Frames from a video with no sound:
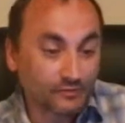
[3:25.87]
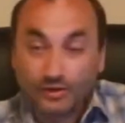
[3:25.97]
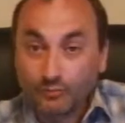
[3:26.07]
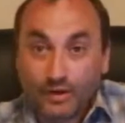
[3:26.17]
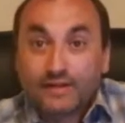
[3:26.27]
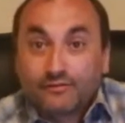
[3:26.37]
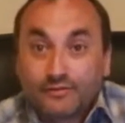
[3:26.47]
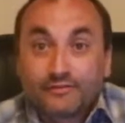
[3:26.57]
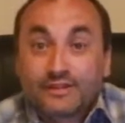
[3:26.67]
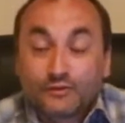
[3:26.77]
and wait
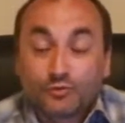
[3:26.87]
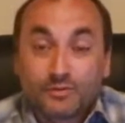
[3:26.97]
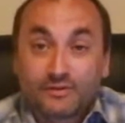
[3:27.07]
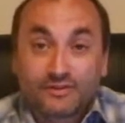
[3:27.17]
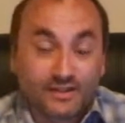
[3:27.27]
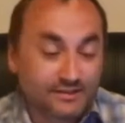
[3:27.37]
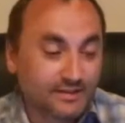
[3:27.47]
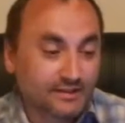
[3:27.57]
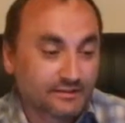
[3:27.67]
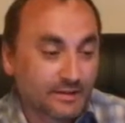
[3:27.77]
15-20 minutes like it
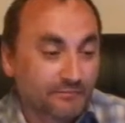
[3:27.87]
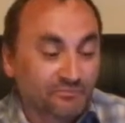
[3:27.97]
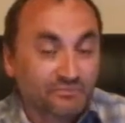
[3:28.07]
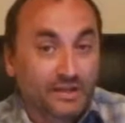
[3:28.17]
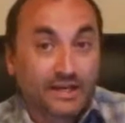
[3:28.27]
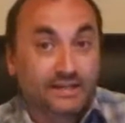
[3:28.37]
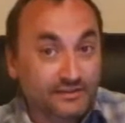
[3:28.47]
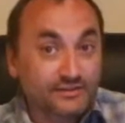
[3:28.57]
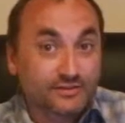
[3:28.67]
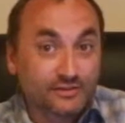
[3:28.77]
says, and
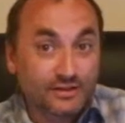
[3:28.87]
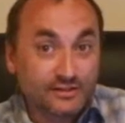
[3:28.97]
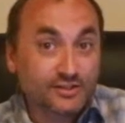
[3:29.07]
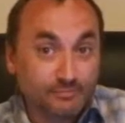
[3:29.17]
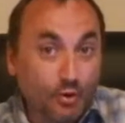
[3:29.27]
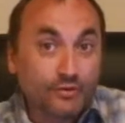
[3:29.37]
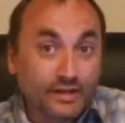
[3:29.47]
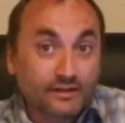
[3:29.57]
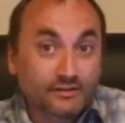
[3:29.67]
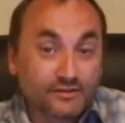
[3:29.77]
it's
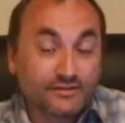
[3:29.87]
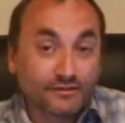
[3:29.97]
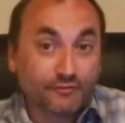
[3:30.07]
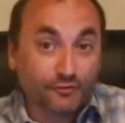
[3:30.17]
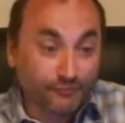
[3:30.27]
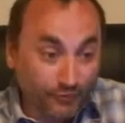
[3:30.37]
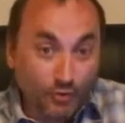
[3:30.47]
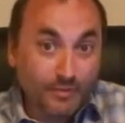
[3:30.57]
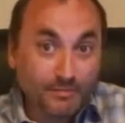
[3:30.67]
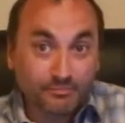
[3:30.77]
smoking. This stuff will
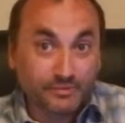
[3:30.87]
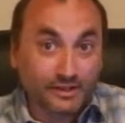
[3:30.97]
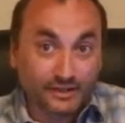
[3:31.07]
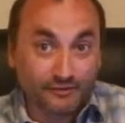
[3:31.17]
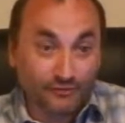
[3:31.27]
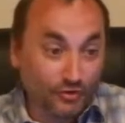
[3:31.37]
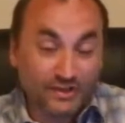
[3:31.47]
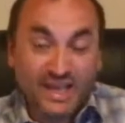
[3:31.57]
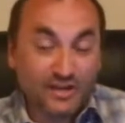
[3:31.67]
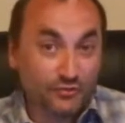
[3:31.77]
foam up like a
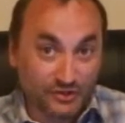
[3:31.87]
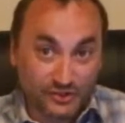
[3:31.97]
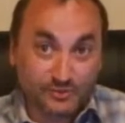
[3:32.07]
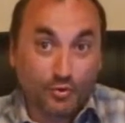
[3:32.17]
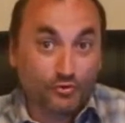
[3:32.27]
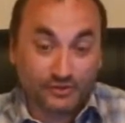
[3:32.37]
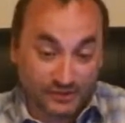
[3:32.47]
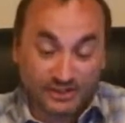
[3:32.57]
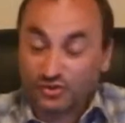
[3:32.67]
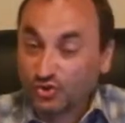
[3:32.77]
volcano, and it smokes. It
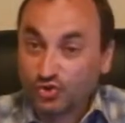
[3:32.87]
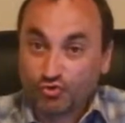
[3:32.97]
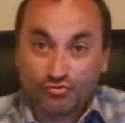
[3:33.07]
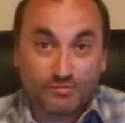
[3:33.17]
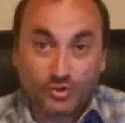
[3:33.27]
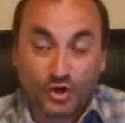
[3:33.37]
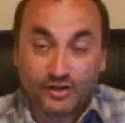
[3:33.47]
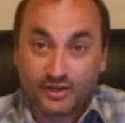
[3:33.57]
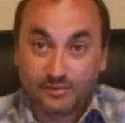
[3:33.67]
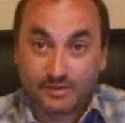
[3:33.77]
gets extremely hot.
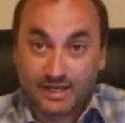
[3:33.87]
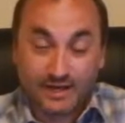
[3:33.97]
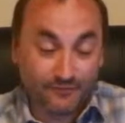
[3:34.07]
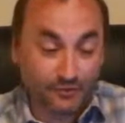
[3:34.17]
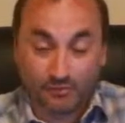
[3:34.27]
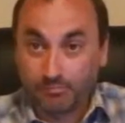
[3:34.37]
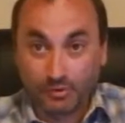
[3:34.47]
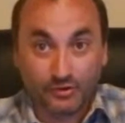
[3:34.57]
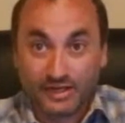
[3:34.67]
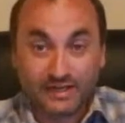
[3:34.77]
You got to be careful. It'll
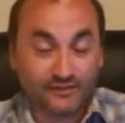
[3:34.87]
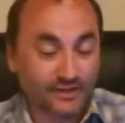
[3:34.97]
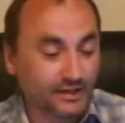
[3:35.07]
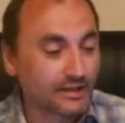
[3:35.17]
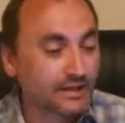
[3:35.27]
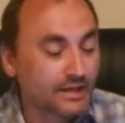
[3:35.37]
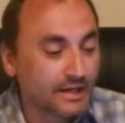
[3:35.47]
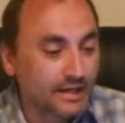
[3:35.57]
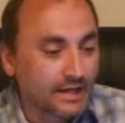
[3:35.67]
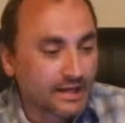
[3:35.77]
burn anything,
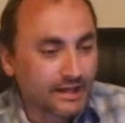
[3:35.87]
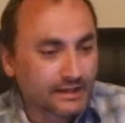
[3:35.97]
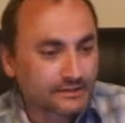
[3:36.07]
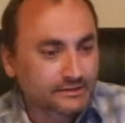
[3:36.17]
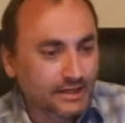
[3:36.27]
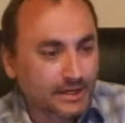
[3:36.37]
and